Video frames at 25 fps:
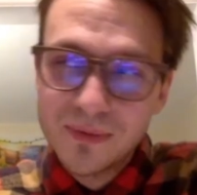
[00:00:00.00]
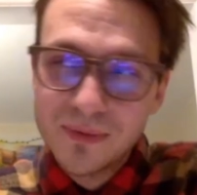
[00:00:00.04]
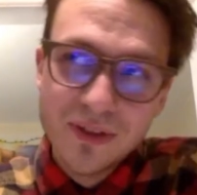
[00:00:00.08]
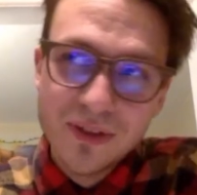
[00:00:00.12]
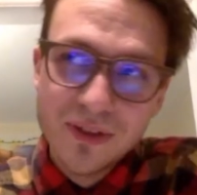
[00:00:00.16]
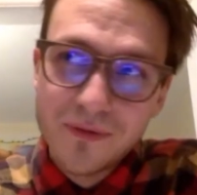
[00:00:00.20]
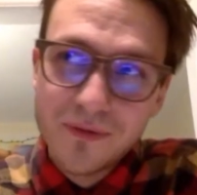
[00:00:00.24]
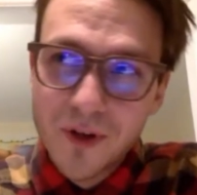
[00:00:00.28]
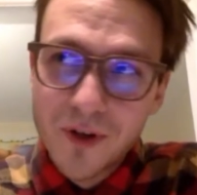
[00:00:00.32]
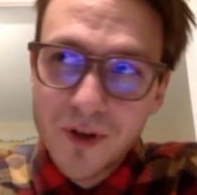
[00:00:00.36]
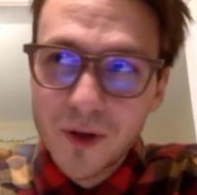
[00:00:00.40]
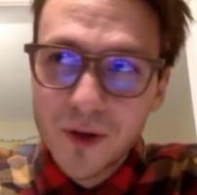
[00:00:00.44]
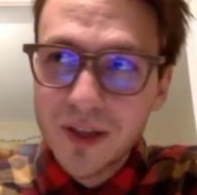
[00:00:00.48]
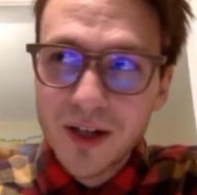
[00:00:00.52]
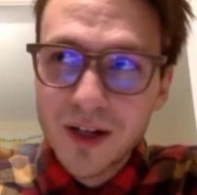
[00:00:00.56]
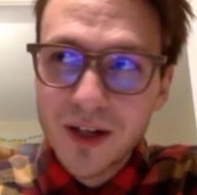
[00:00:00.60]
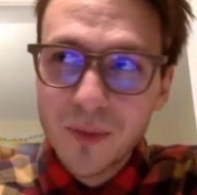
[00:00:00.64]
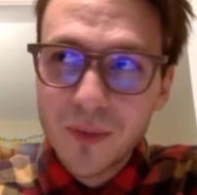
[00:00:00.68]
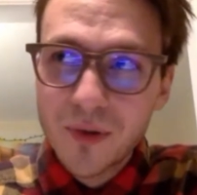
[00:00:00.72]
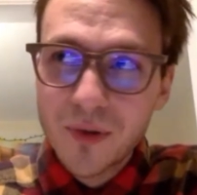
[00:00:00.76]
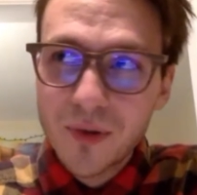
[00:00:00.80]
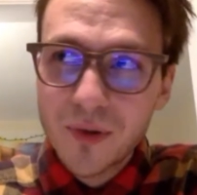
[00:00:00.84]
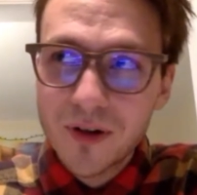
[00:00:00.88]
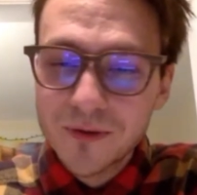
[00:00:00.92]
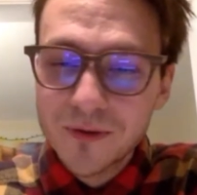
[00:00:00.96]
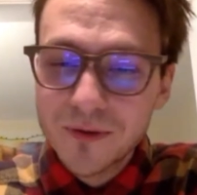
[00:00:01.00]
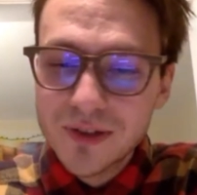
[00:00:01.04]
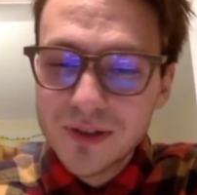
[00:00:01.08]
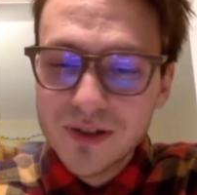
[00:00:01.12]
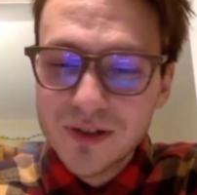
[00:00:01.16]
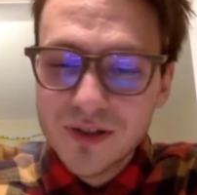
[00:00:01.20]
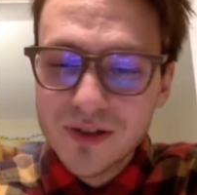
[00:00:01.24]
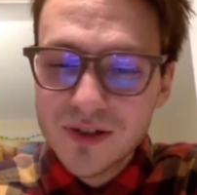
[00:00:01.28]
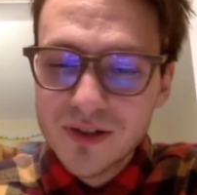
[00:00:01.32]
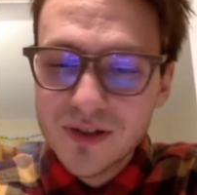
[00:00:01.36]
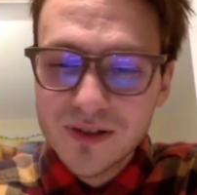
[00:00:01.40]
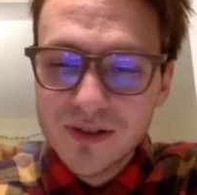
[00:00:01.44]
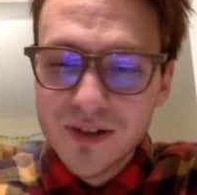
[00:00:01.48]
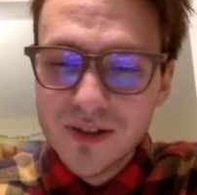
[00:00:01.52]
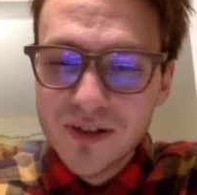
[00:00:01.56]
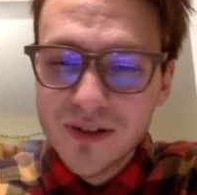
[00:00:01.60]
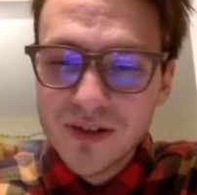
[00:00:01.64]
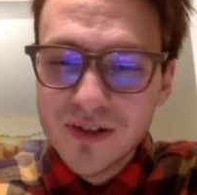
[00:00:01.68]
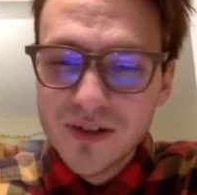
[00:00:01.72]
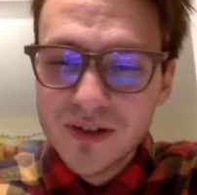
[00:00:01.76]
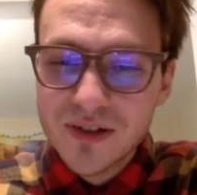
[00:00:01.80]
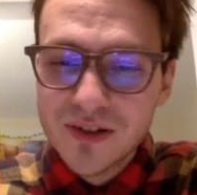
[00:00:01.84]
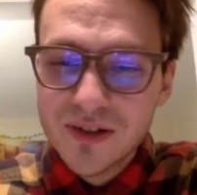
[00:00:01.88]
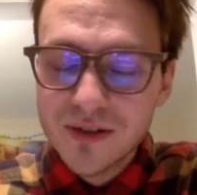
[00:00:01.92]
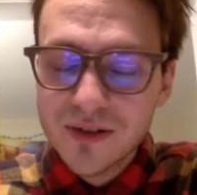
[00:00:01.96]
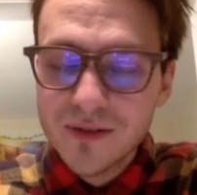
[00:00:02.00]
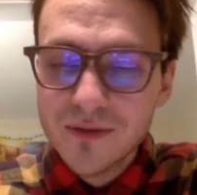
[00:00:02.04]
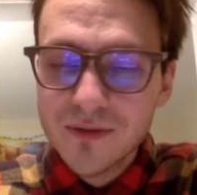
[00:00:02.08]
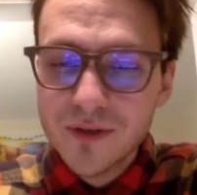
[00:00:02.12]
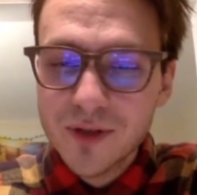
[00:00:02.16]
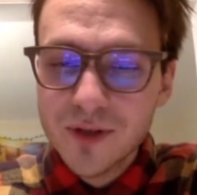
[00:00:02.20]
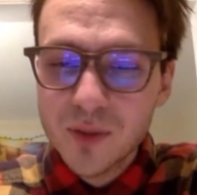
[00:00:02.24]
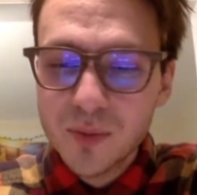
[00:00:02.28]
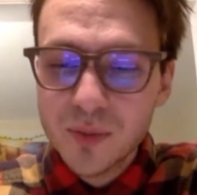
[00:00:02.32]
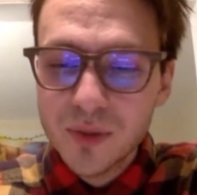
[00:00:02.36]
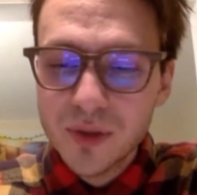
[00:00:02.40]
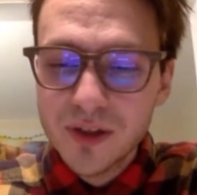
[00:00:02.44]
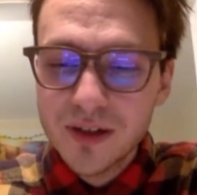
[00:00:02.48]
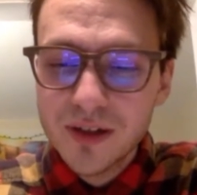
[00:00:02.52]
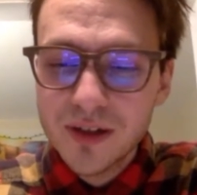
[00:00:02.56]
The farm that I partner with just doesn't deliver it,